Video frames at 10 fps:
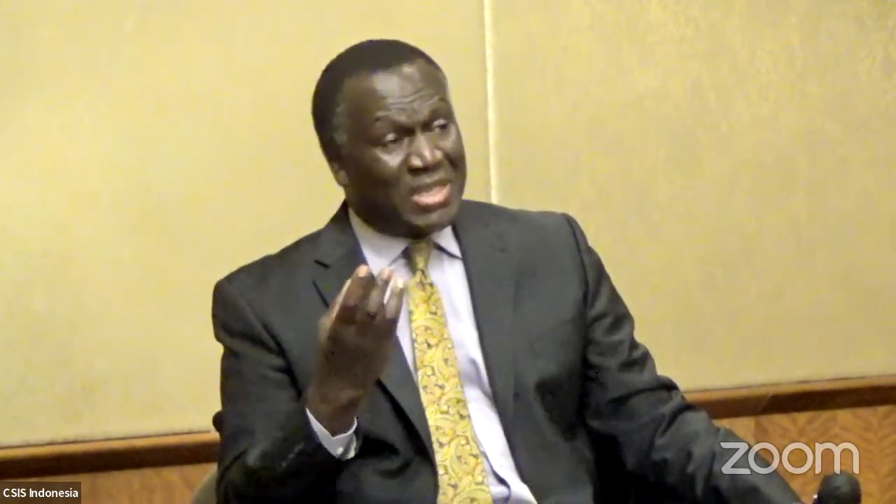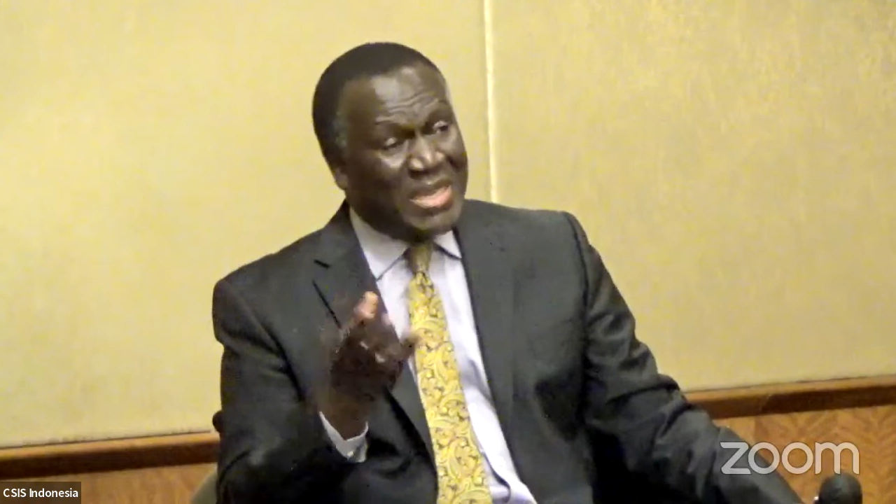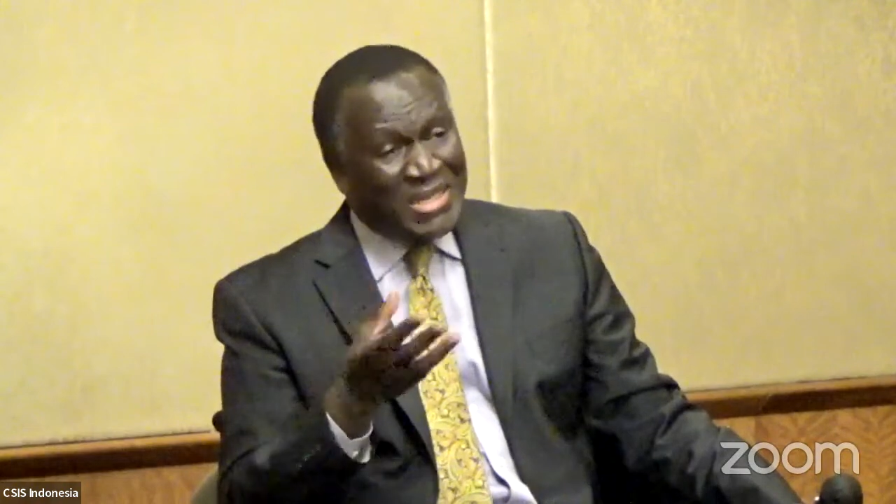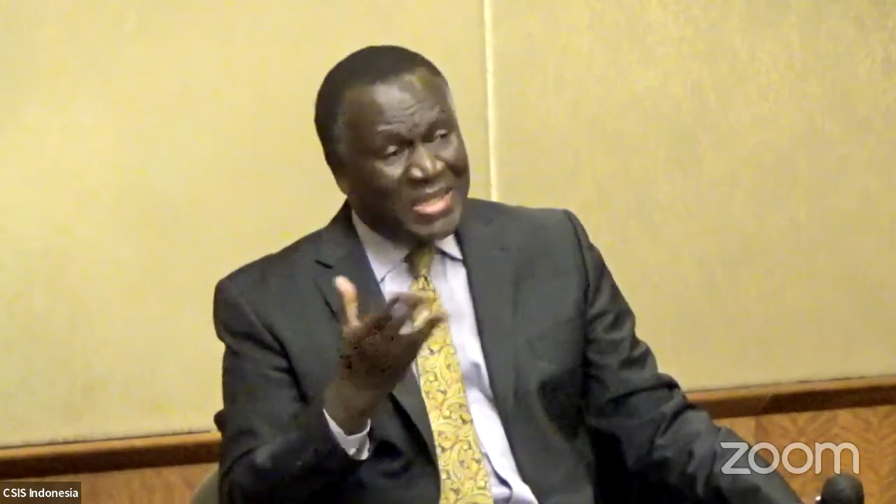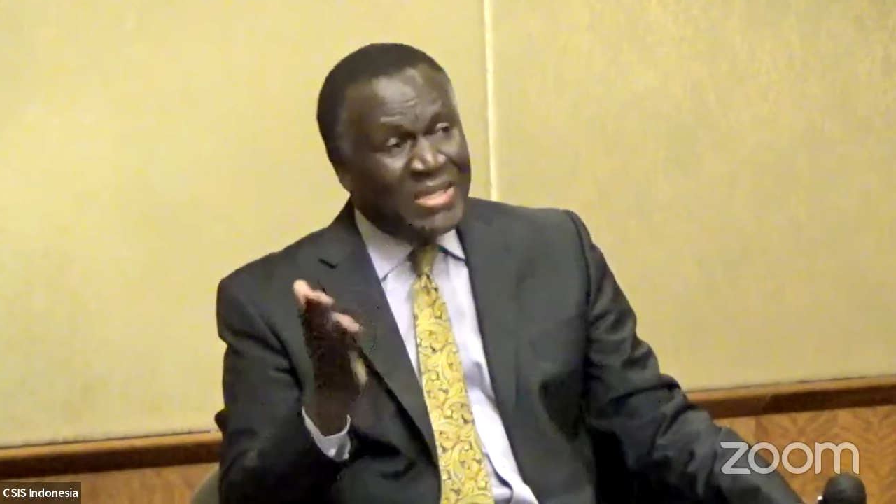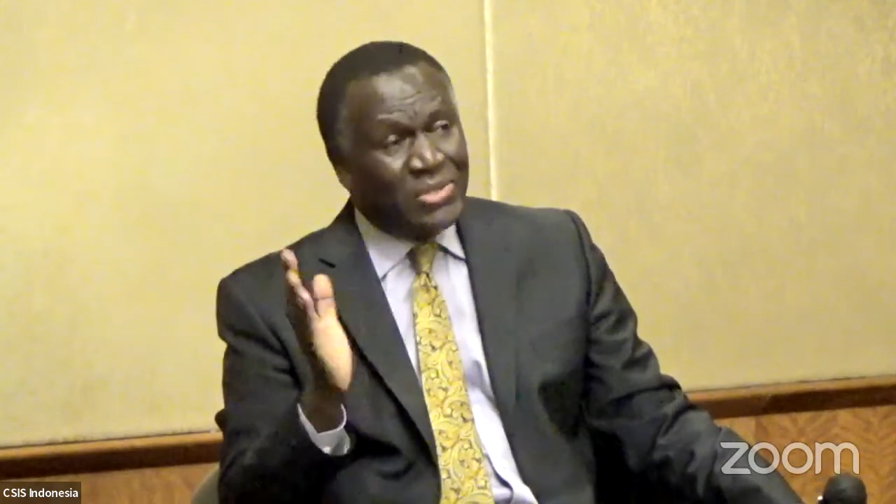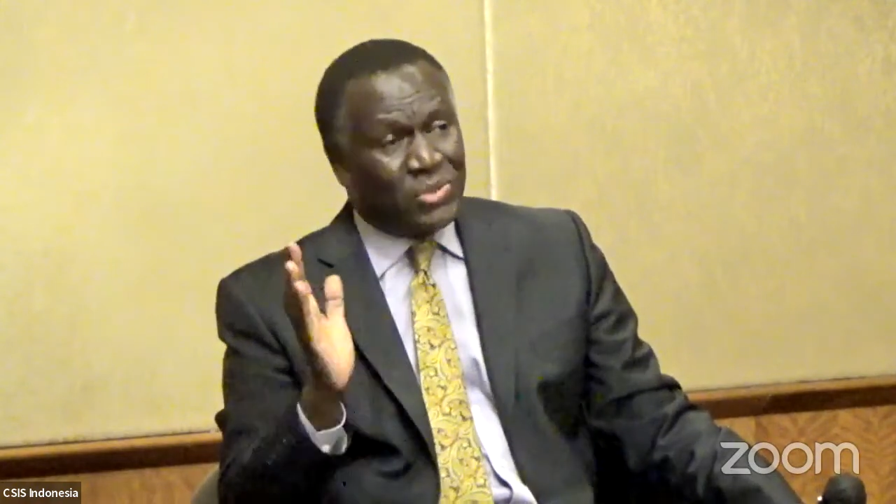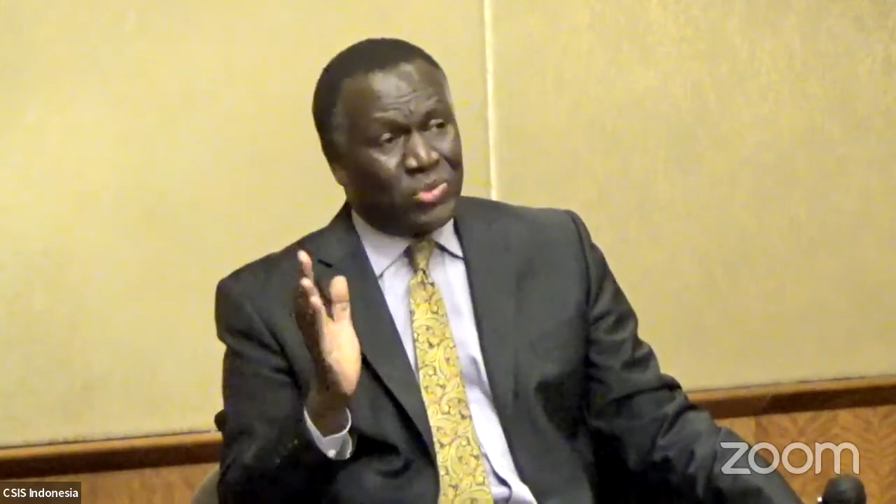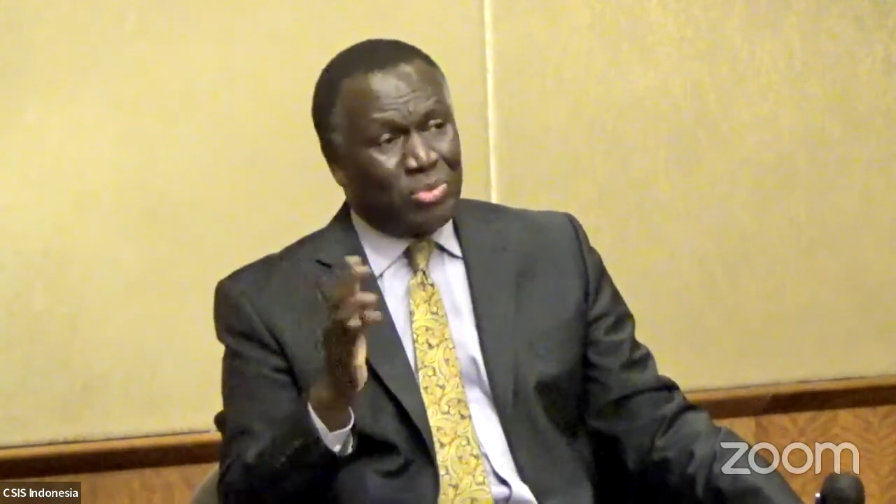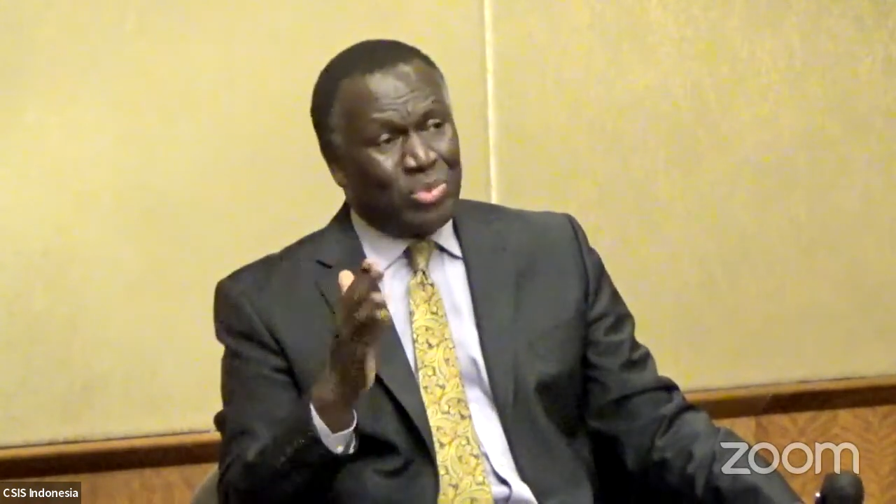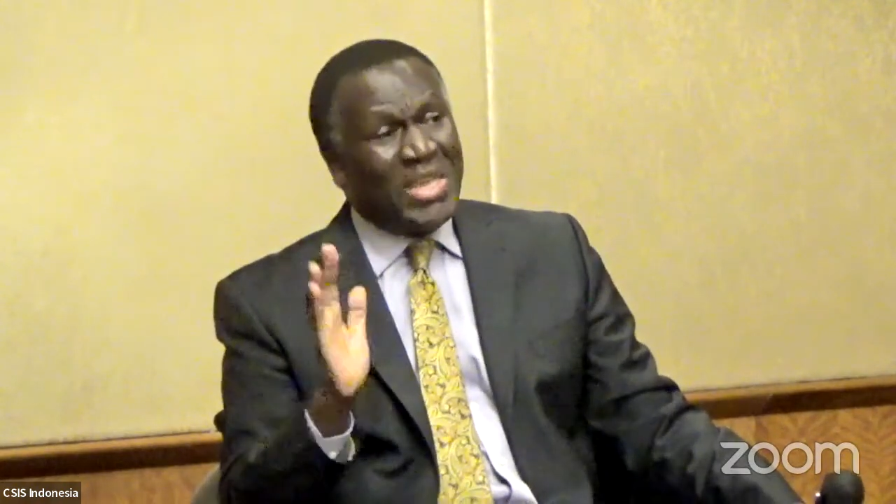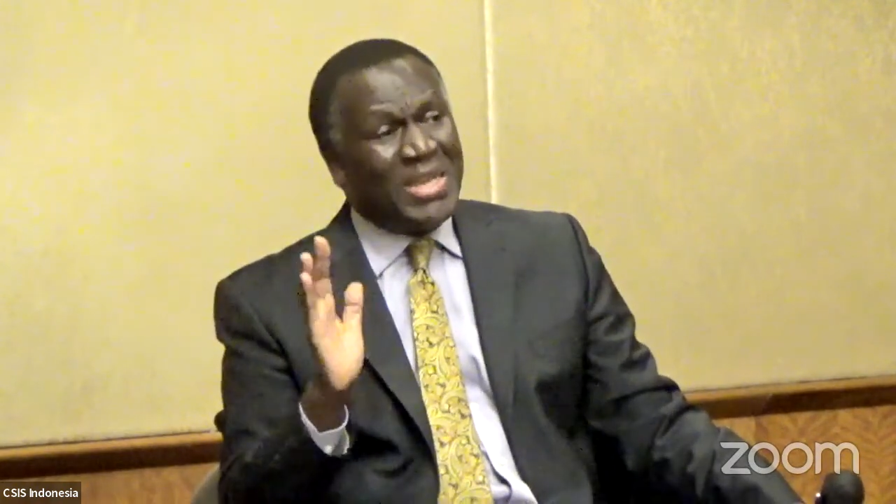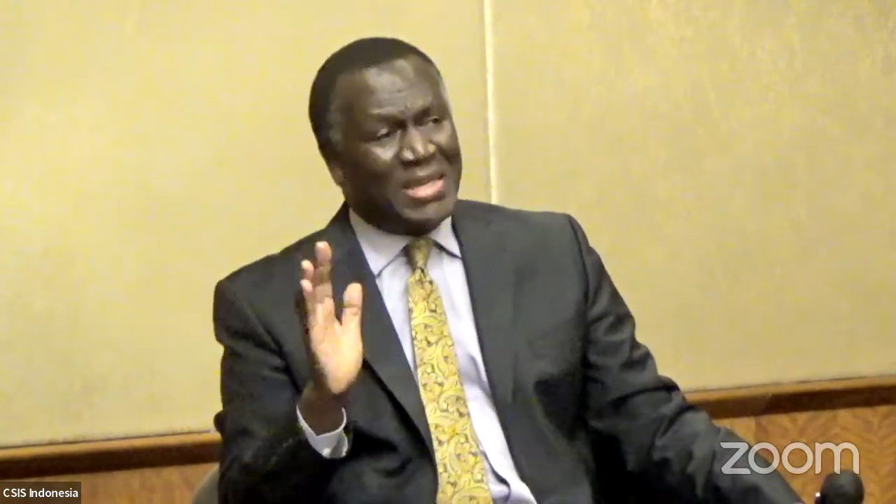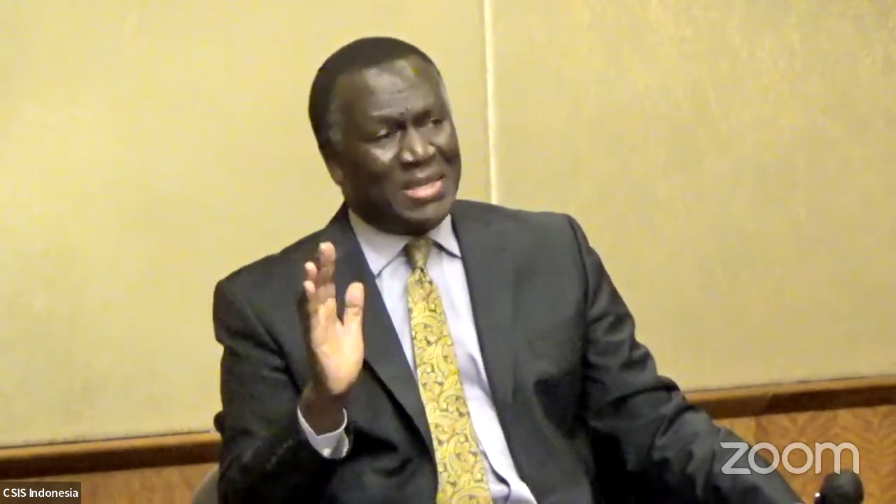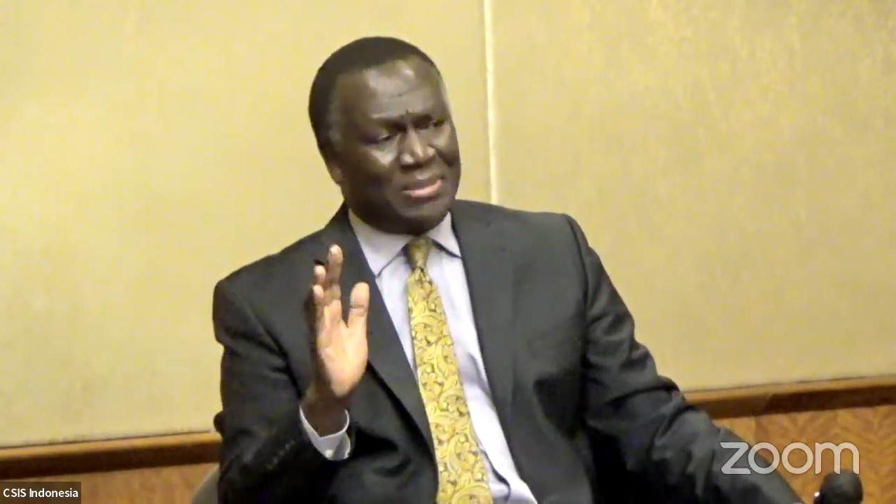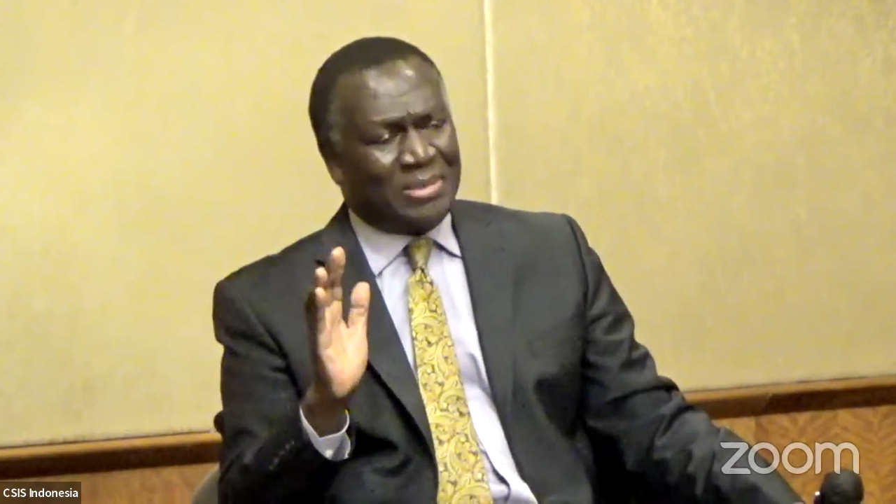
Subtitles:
It says so plainly.